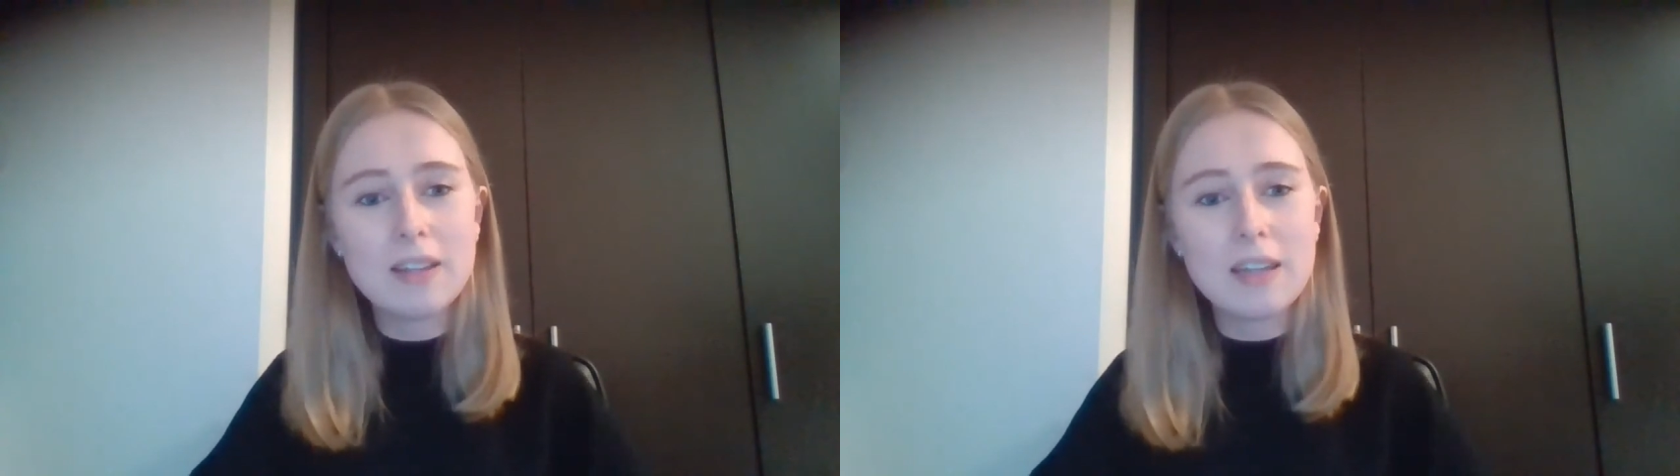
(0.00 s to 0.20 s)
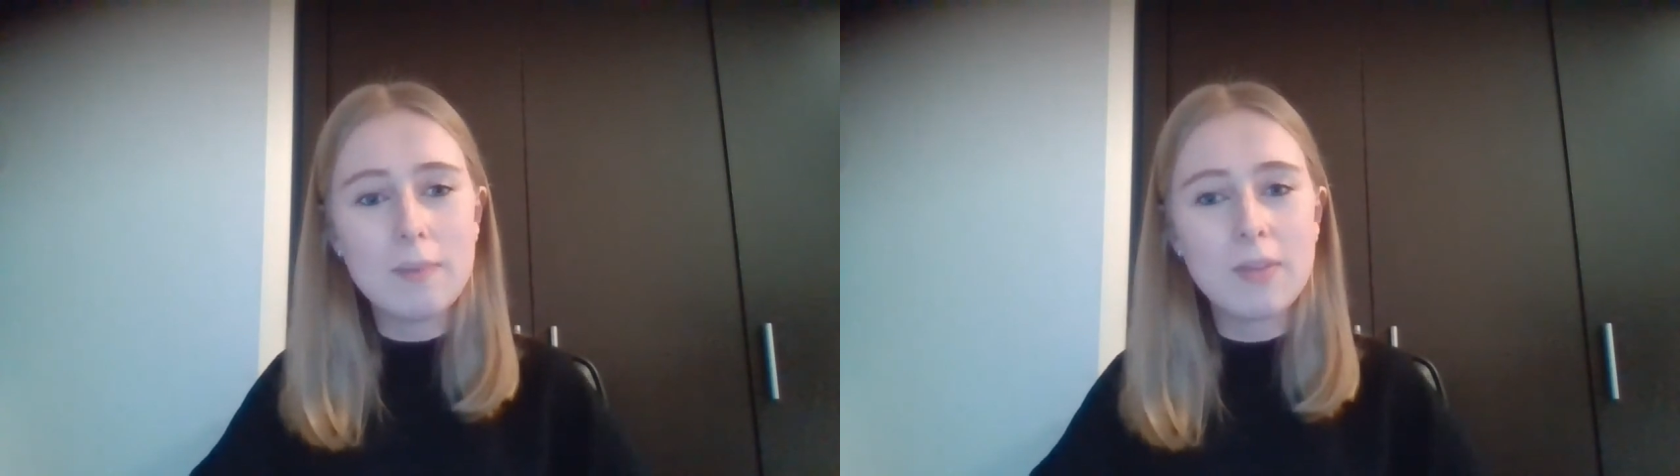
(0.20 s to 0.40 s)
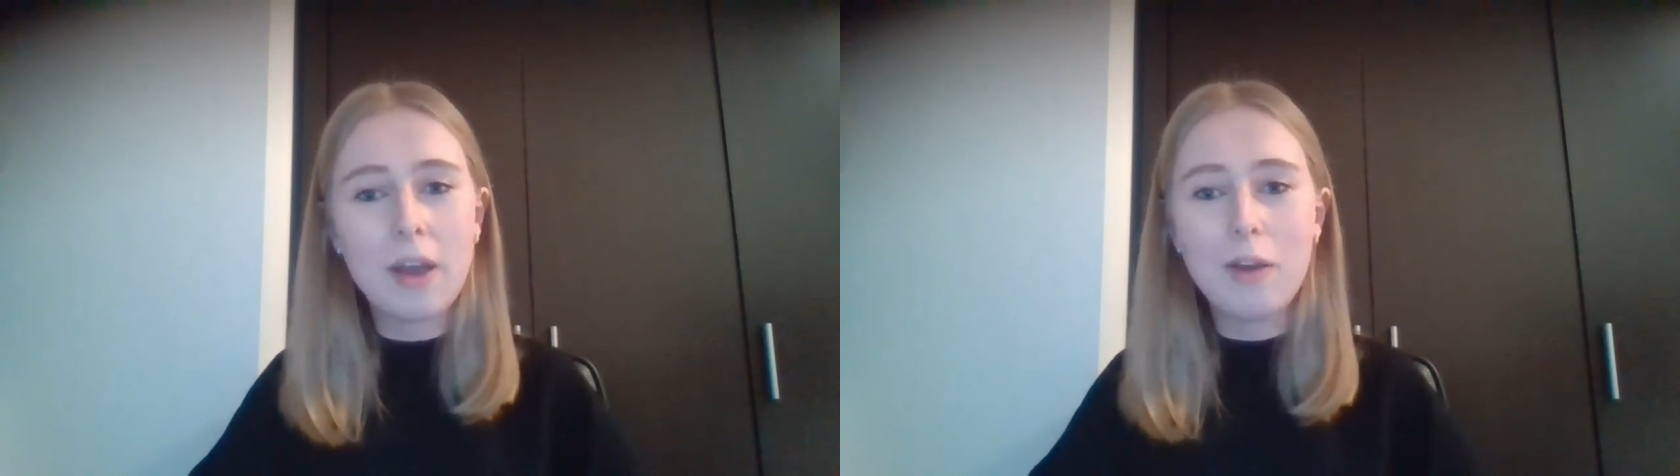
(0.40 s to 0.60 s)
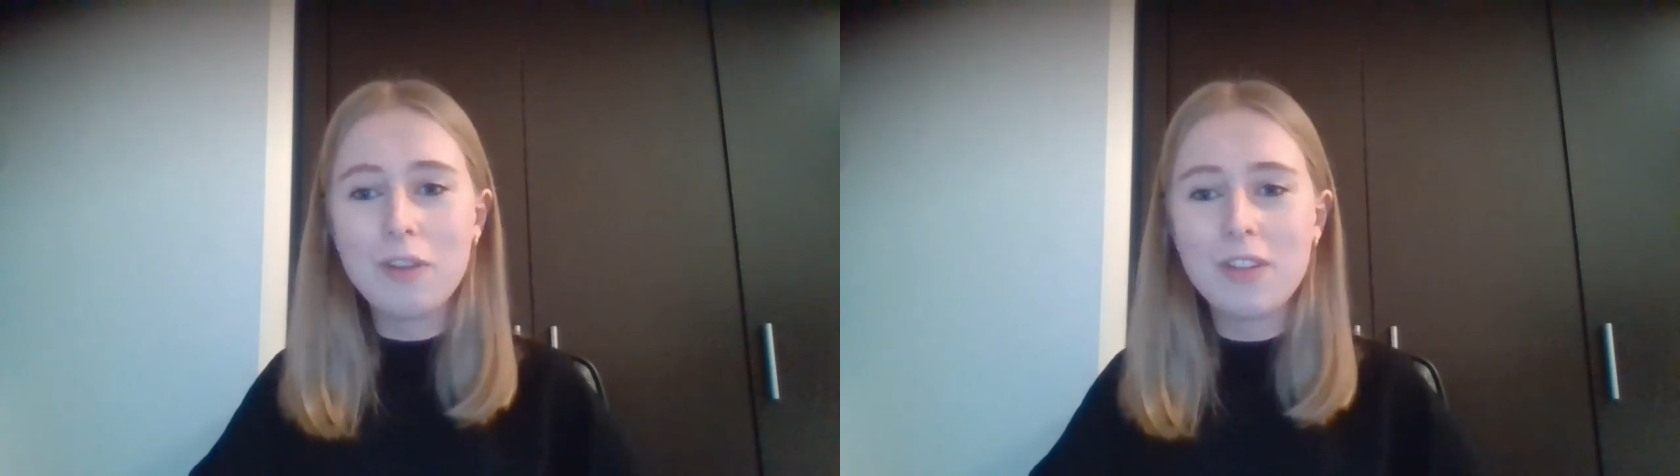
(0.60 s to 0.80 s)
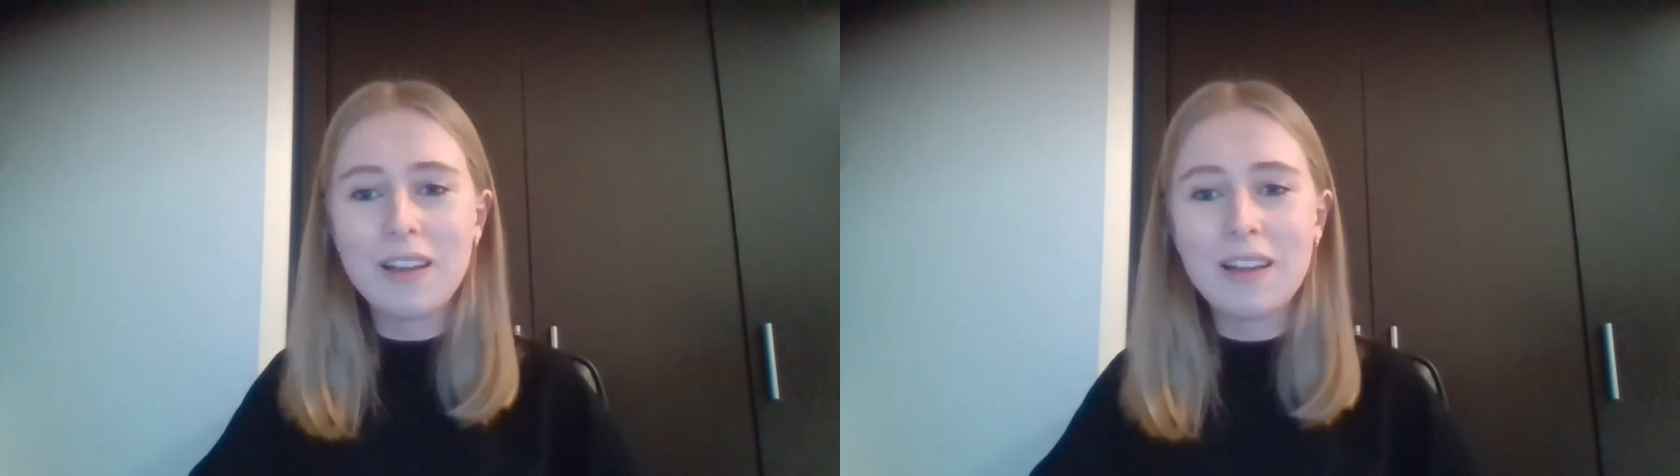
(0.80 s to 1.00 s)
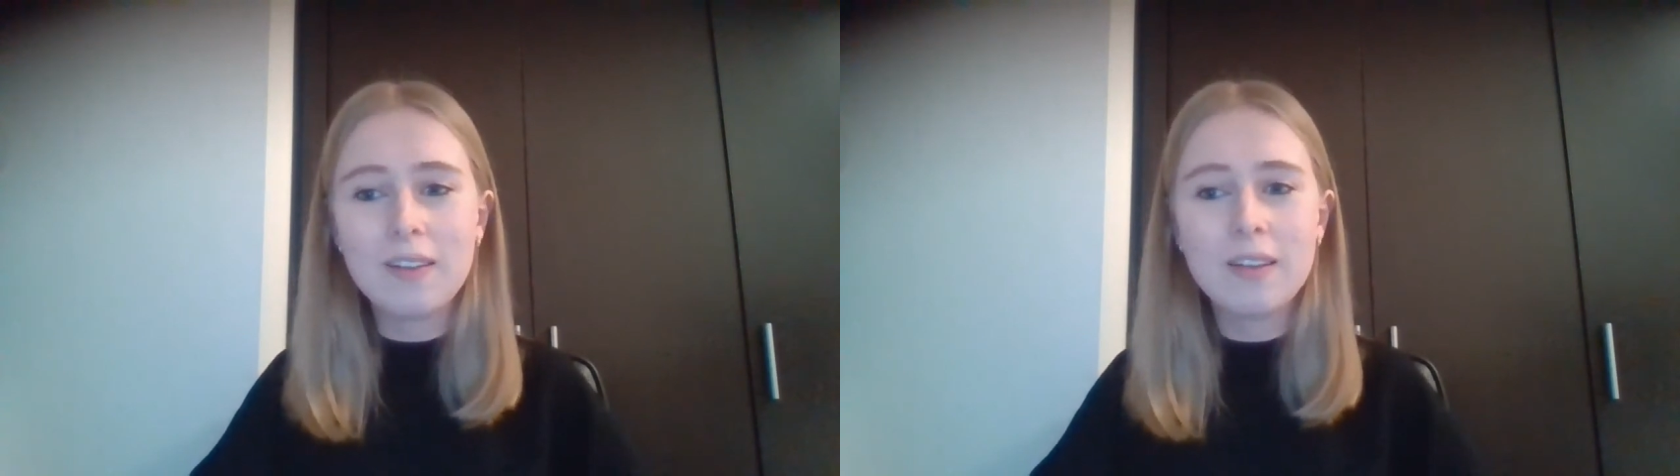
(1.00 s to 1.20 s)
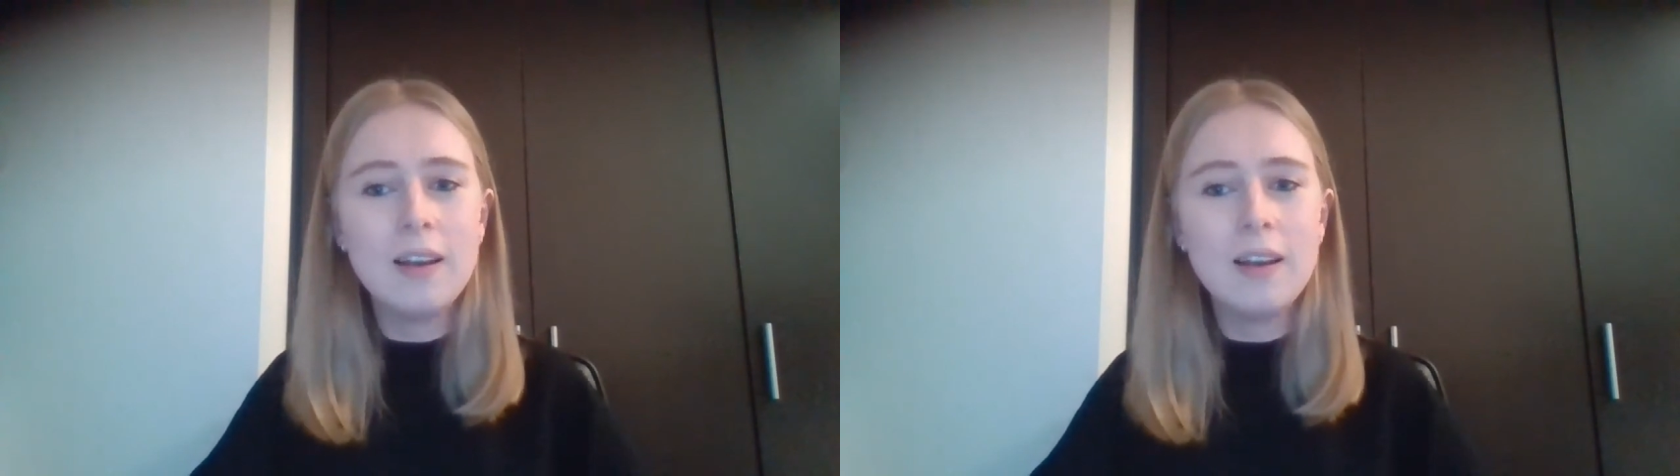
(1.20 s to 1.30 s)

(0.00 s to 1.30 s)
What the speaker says: teams overseas.